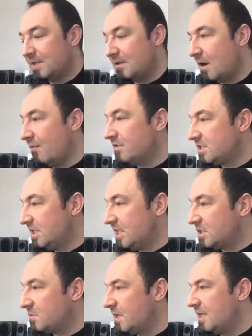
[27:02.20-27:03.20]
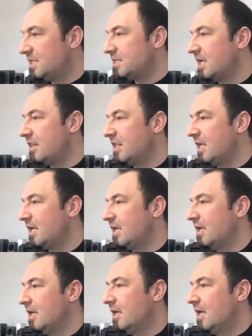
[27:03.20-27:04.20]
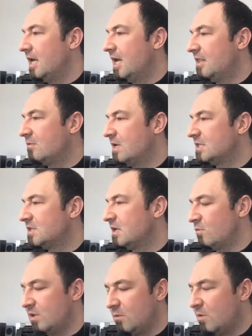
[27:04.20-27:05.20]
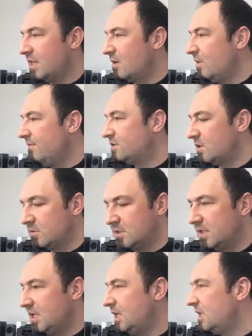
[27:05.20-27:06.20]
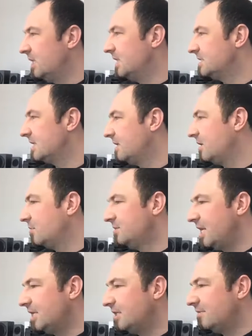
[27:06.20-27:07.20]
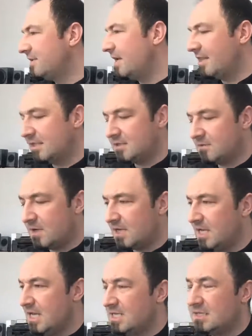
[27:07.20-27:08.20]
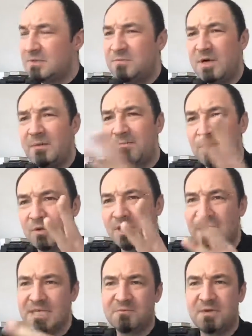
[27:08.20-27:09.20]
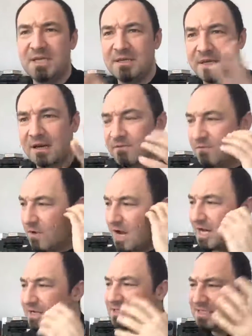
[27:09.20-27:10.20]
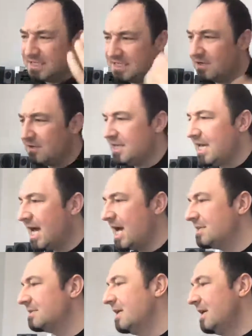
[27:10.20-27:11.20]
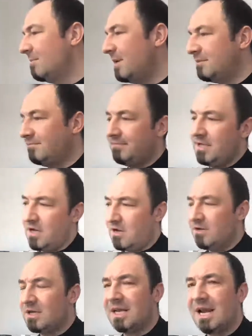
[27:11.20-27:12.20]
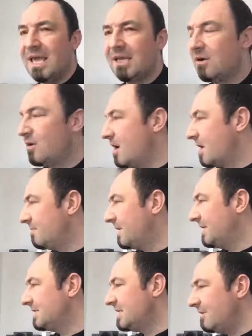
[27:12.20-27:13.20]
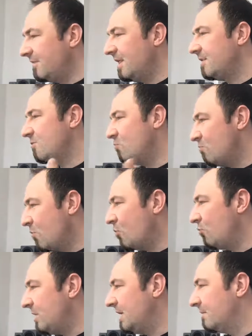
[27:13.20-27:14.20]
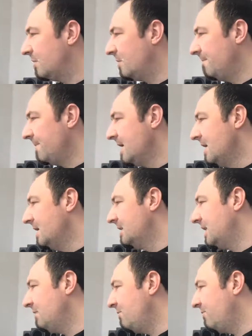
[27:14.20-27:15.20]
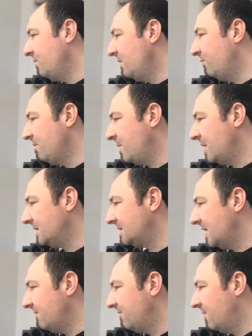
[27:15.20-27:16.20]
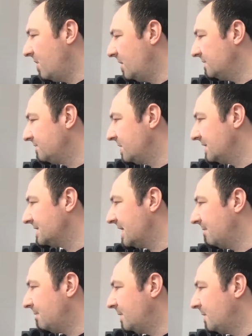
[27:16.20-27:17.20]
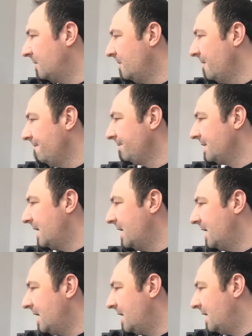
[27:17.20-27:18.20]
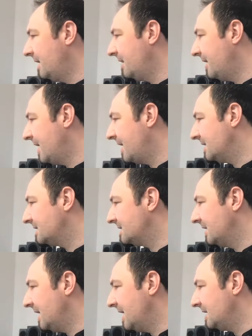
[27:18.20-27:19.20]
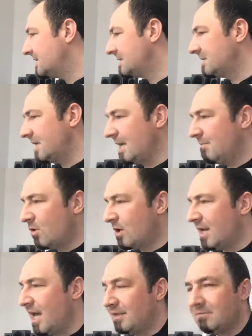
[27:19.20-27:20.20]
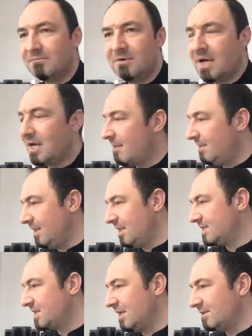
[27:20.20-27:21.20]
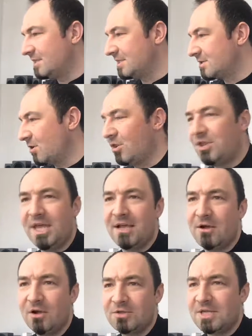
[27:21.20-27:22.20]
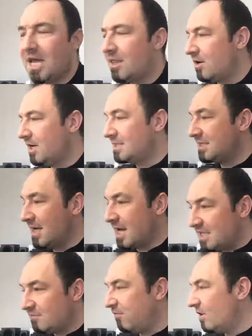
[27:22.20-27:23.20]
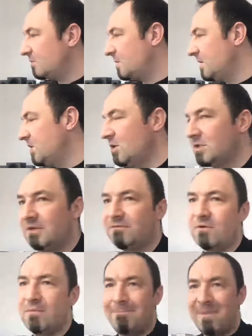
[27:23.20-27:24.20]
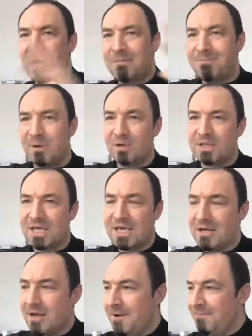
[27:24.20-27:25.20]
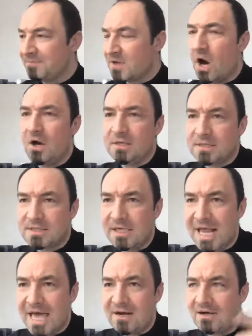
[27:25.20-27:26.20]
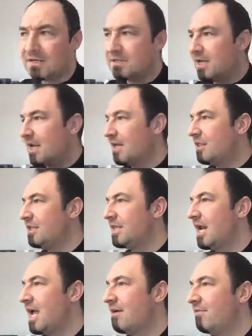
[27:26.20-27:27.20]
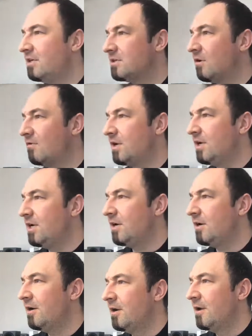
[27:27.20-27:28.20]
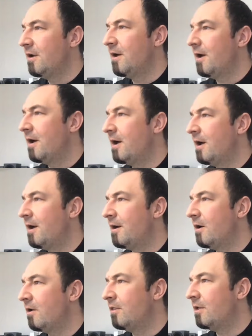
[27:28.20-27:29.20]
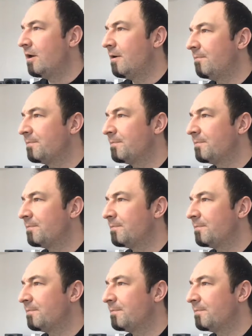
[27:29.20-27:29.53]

Obviously, this one is, I think, the one that we've chosen here is, I think, Objective. Yeah, that's the one. So it's pretty bulky. It's pretty kind of wide. It's easy on the eyes, but you can like it or not. But it's definitely more readable than if we picked a font, for example, that's, let's say, Morganite, right? I mean, this kills this whole thing altogether. It's a nice font when you use it for big, bulky, artsy letters. I think that I have it over here on the